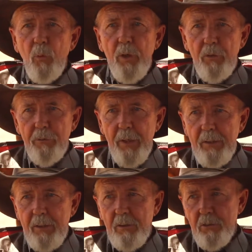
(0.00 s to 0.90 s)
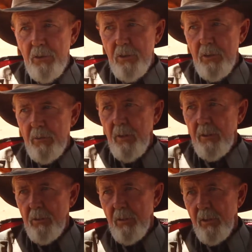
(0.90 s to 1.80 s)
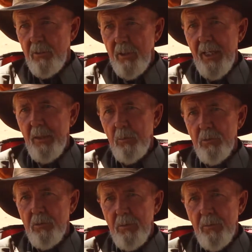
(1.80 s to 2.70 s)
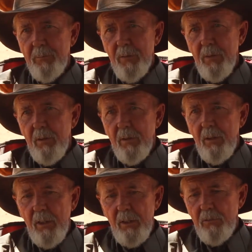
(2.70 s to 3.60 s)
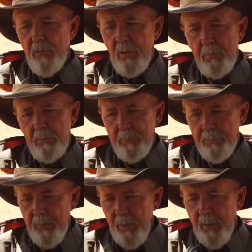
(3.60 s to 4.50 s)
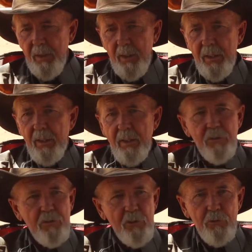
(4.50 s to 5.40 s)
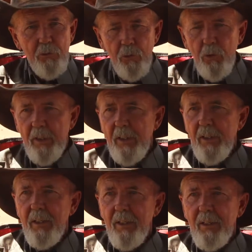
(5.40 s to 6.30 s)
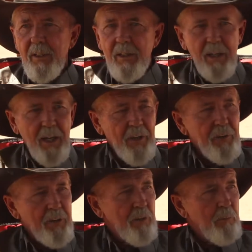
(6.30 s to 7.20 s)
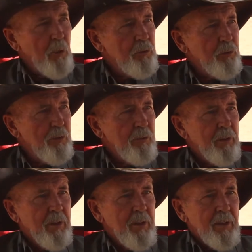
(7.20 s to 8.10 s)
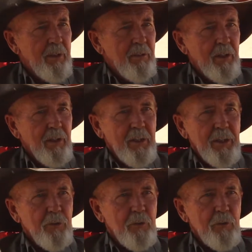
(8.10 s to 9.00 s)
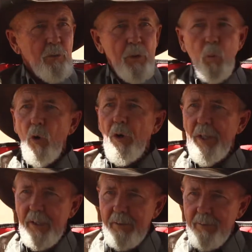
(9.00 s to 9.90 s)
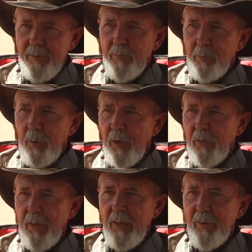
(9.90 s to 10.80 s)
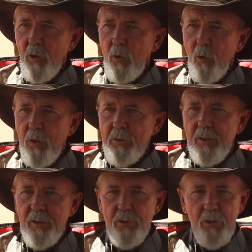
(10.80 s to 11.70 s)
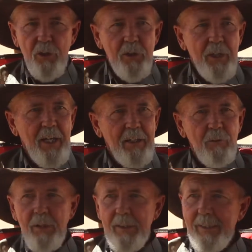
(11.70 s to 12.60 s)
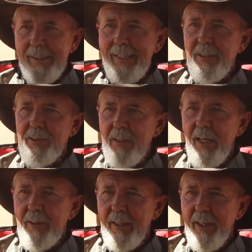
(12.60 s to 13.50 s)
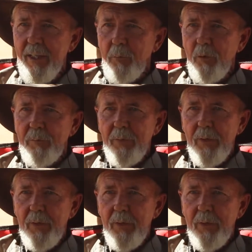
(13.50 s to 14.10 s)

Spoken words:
we affect the decision of these animals. And it is just truly, I think, the most rewarding part of having a horse is to learn how to get inside of the animal.